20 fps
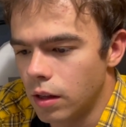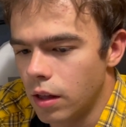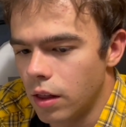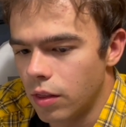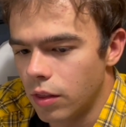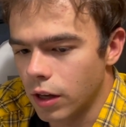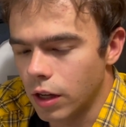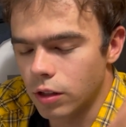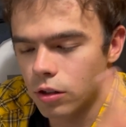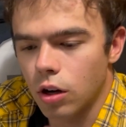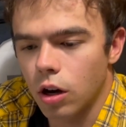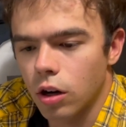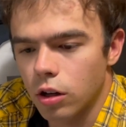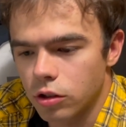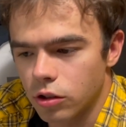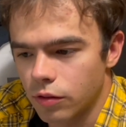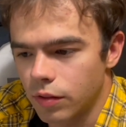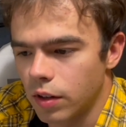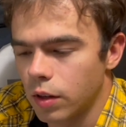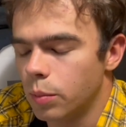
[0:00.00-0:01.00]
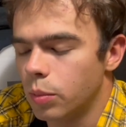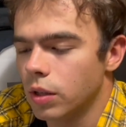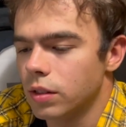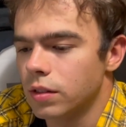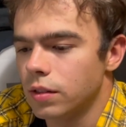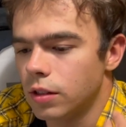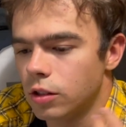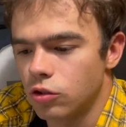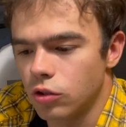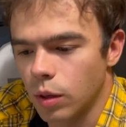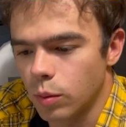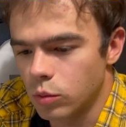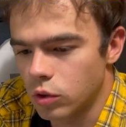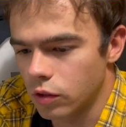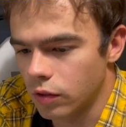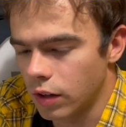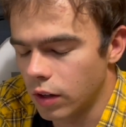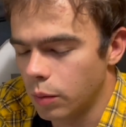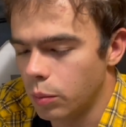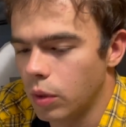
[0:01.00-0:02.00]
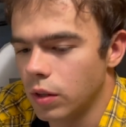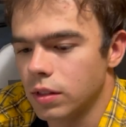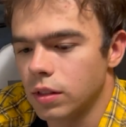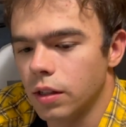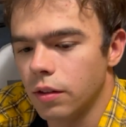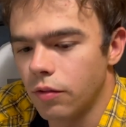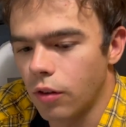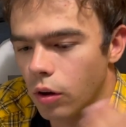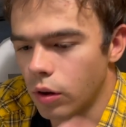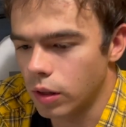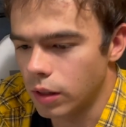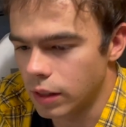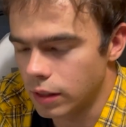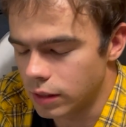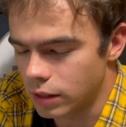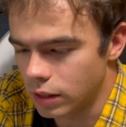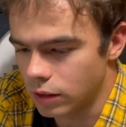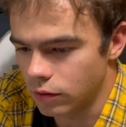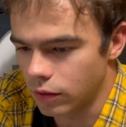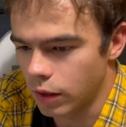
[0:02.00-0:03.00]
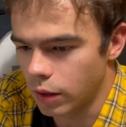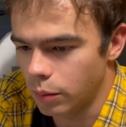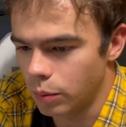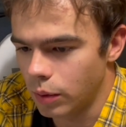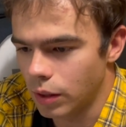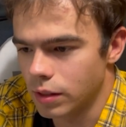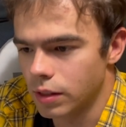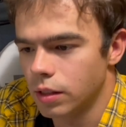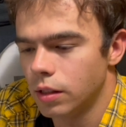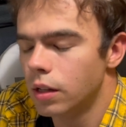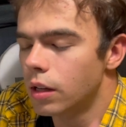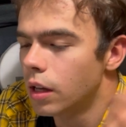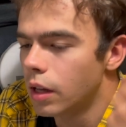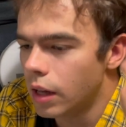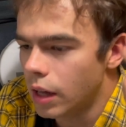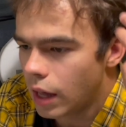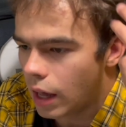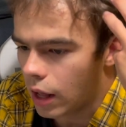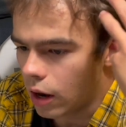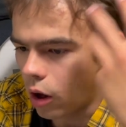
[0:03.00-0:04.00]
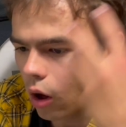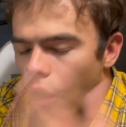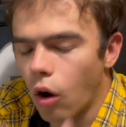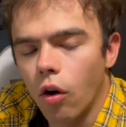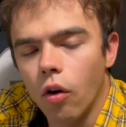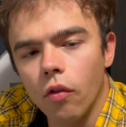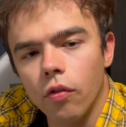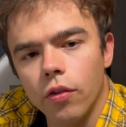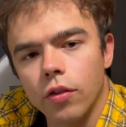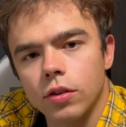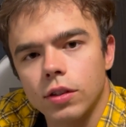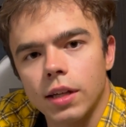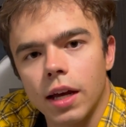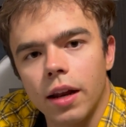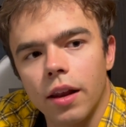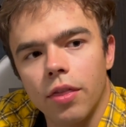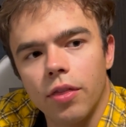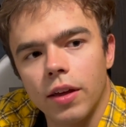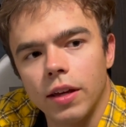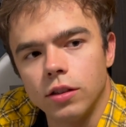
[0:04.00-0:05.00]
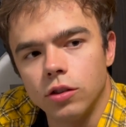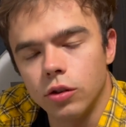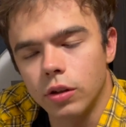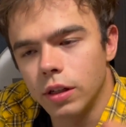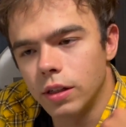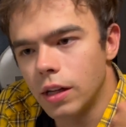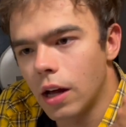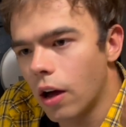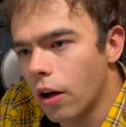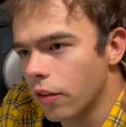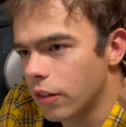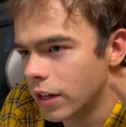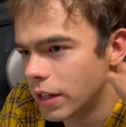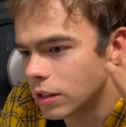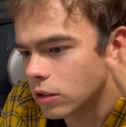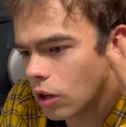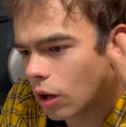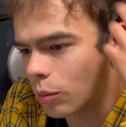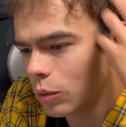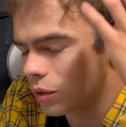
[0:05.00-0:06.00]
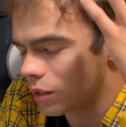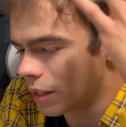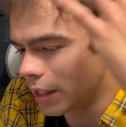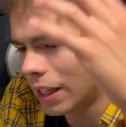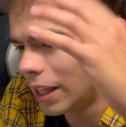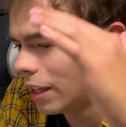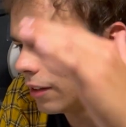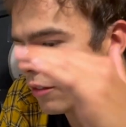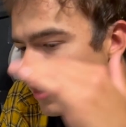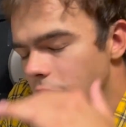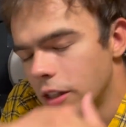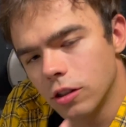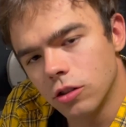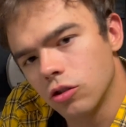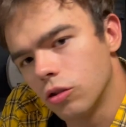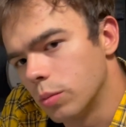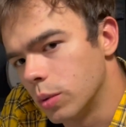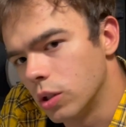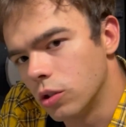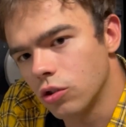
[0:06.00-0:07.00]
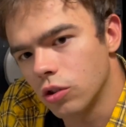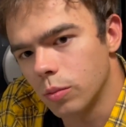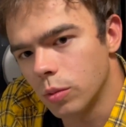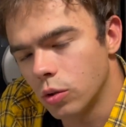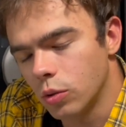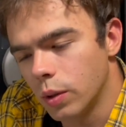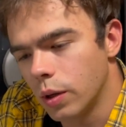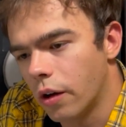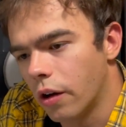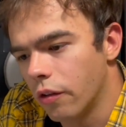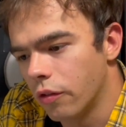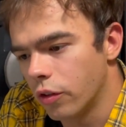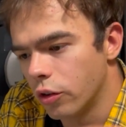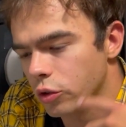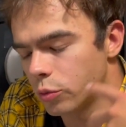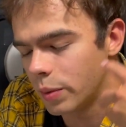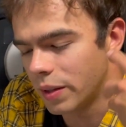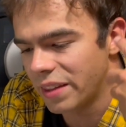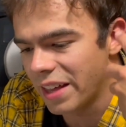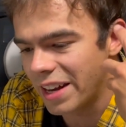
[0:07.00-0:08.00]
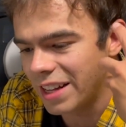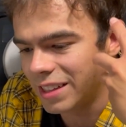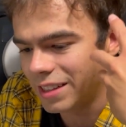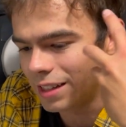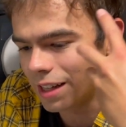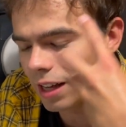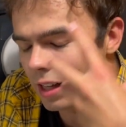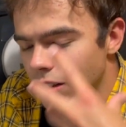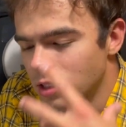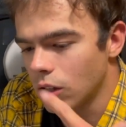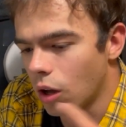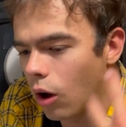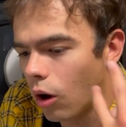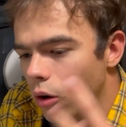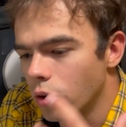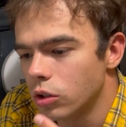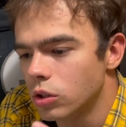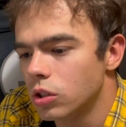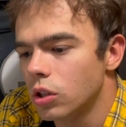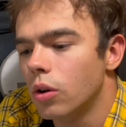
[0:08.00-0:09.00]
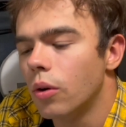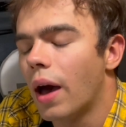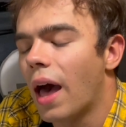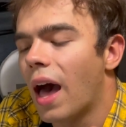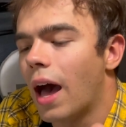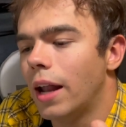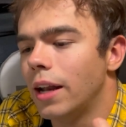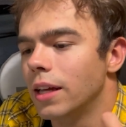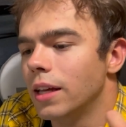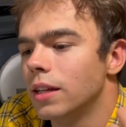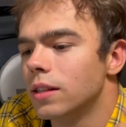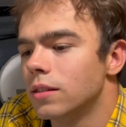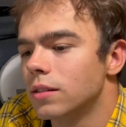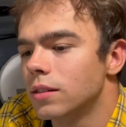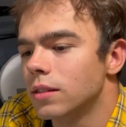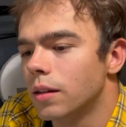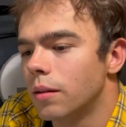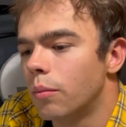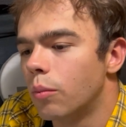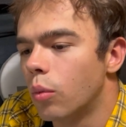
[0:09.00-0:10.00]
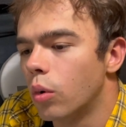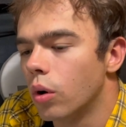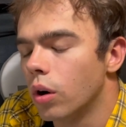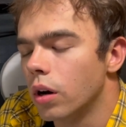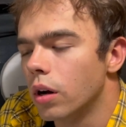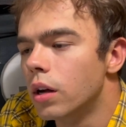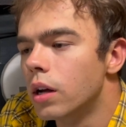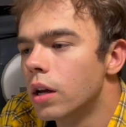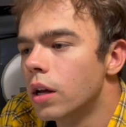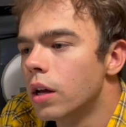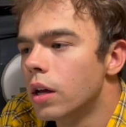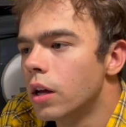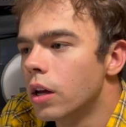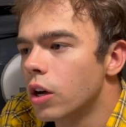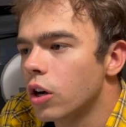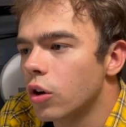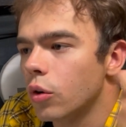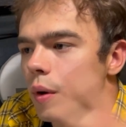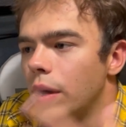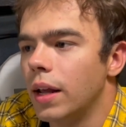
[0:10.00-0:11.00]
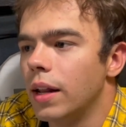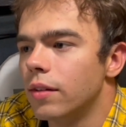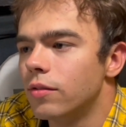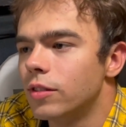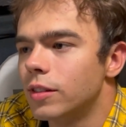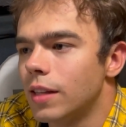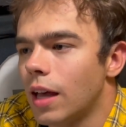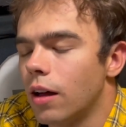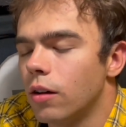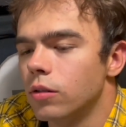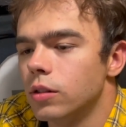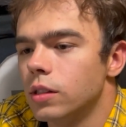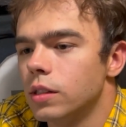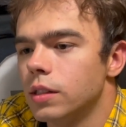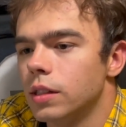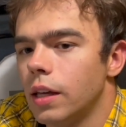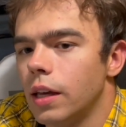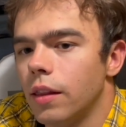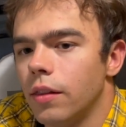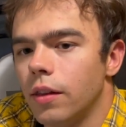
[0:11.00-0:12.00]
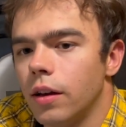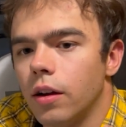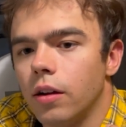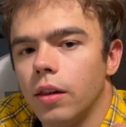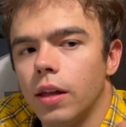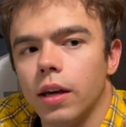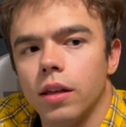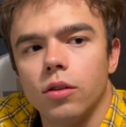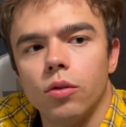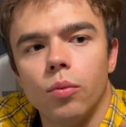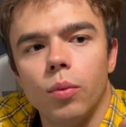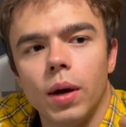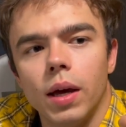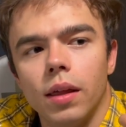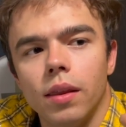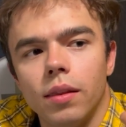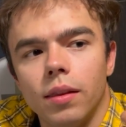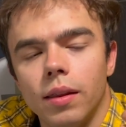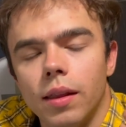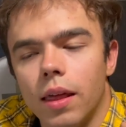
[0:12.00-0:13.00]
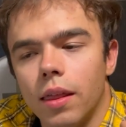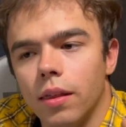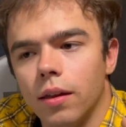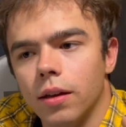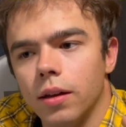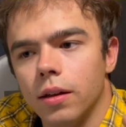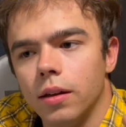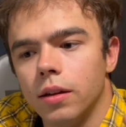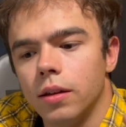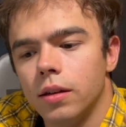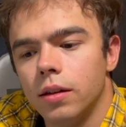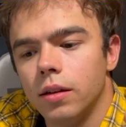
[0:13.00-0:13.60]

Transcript: the guitars are very present, the drums are very present, the vocalist is very present, and all of those kind of things. You can tell that it's almost an even distribution between all of those, but then it does also add in some more creative sounds in there, like the way the